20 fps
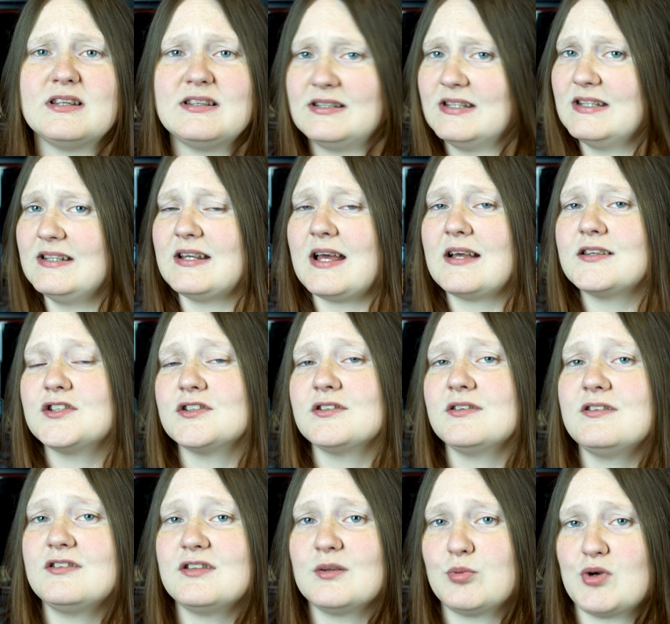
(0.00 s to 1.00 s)
it did
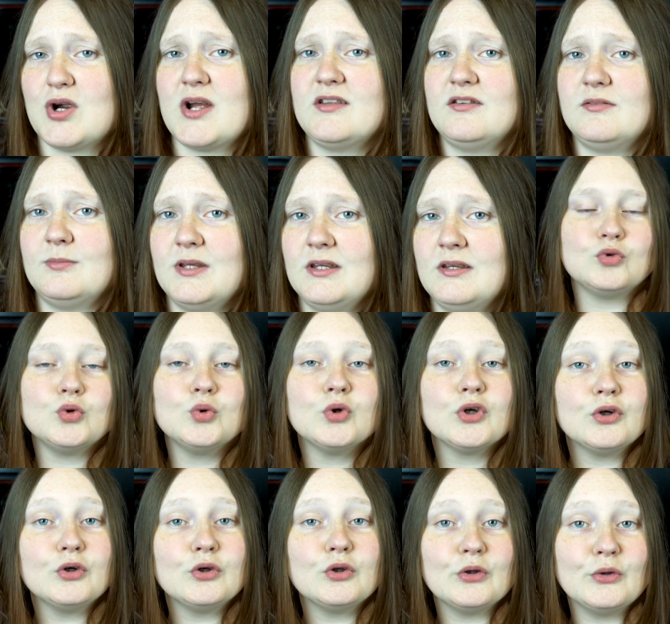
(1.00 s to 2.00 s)
actually surprise me. To
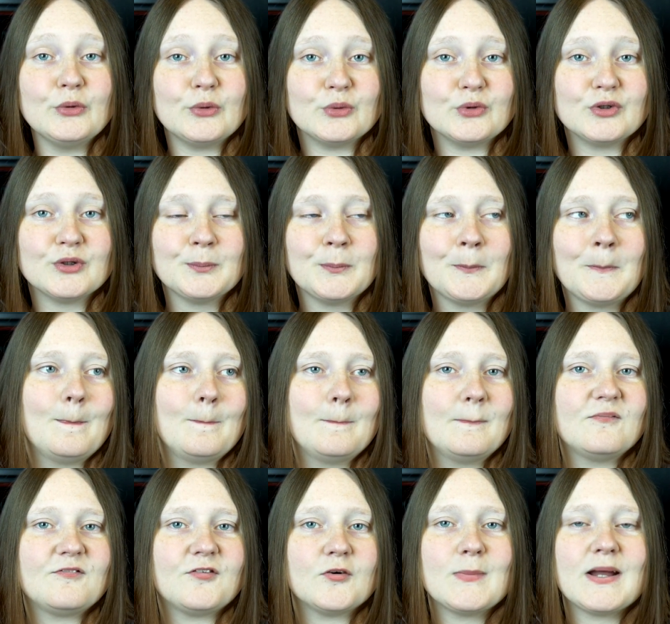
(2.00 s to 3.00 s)
conclude,
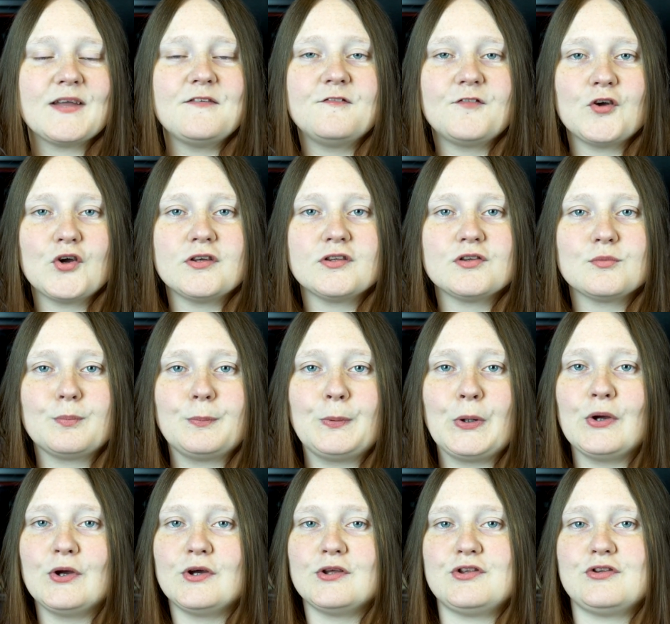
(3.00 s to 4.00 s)
for my first
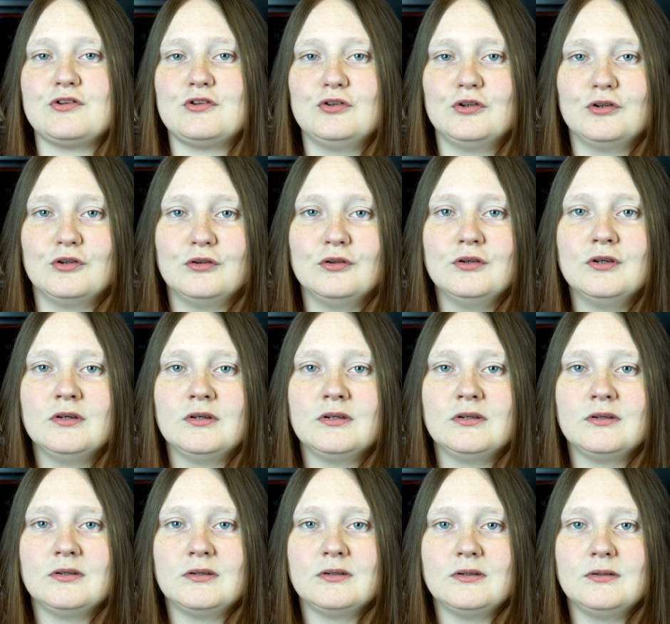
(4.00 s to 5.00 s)
personal
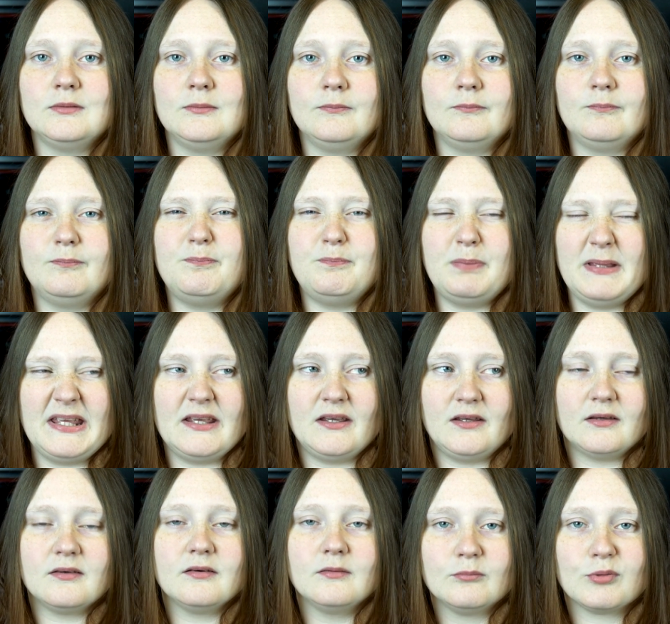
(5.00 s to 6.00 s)

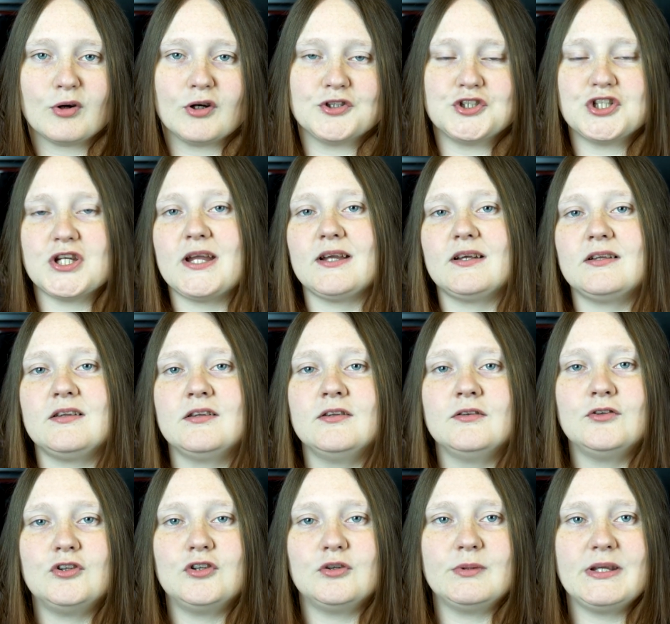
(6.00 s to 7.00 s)
big project
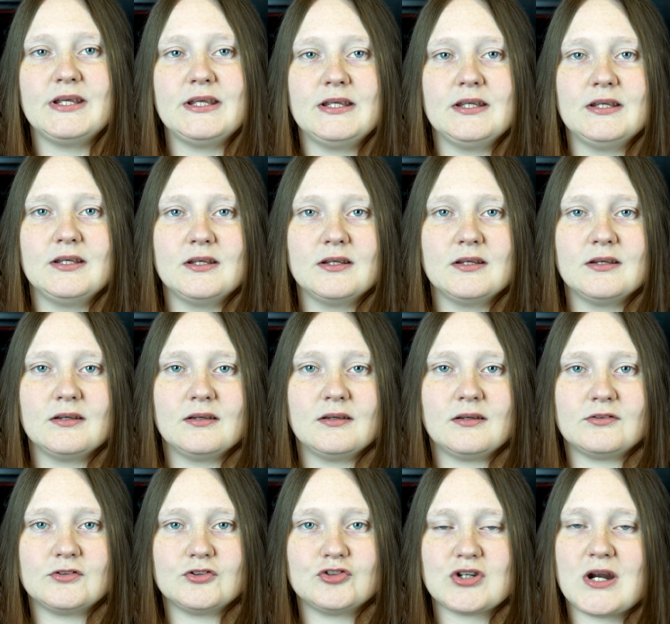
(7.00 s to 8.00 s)
doing
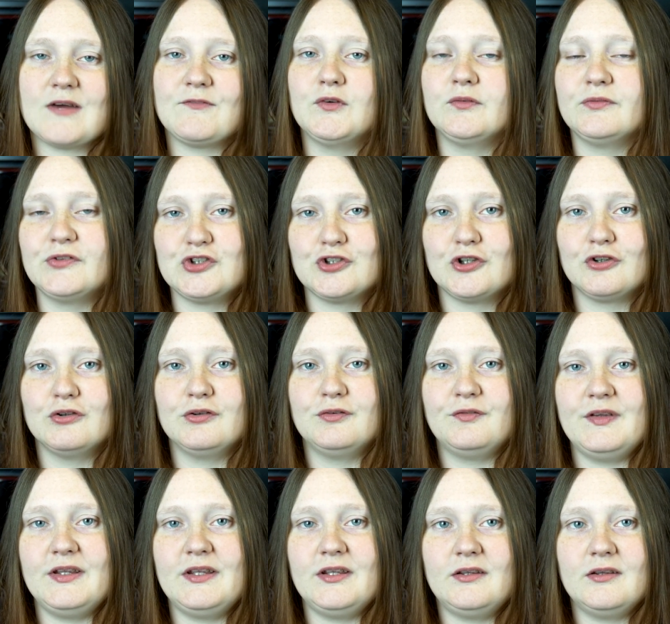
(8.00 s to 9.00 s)
travel
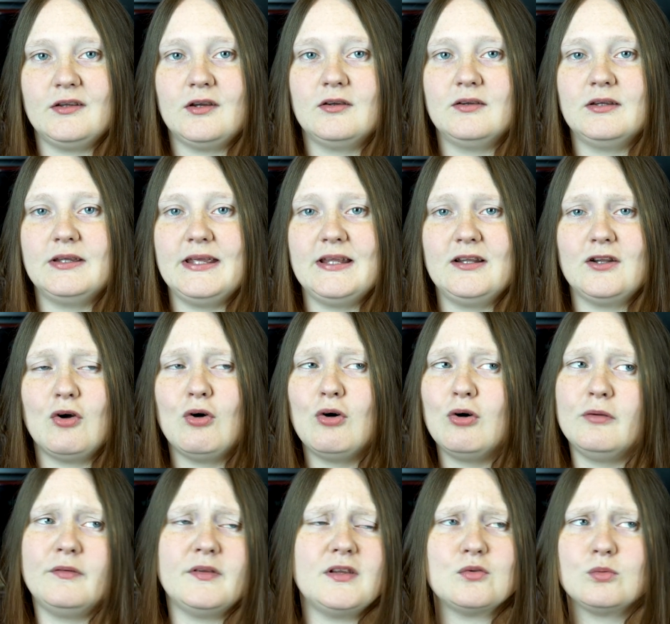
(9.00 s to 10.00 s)
photography in
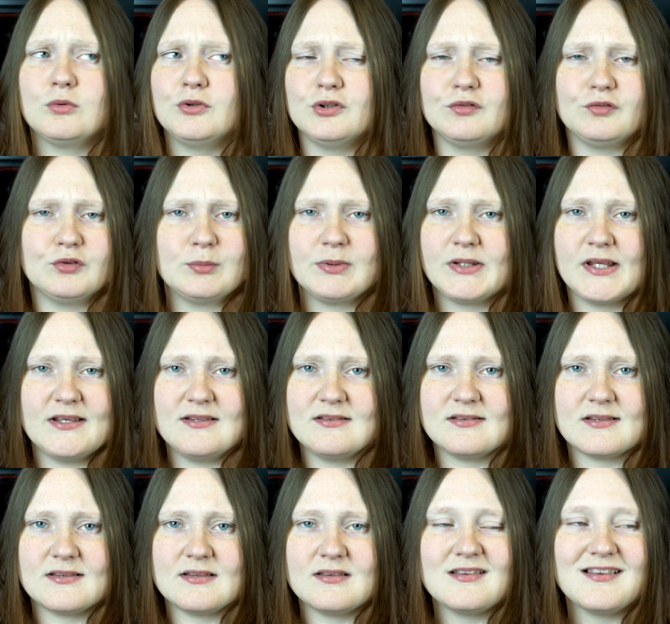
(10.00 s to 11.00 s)
all these wonderful
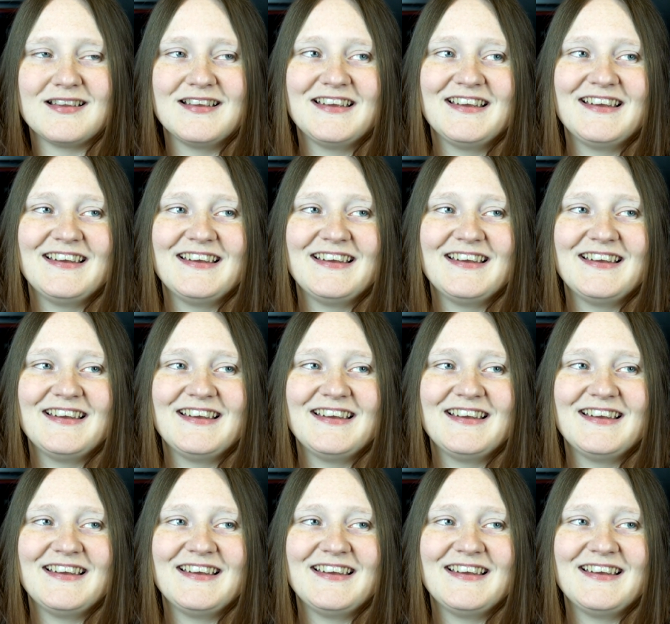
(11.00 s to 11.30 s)
places.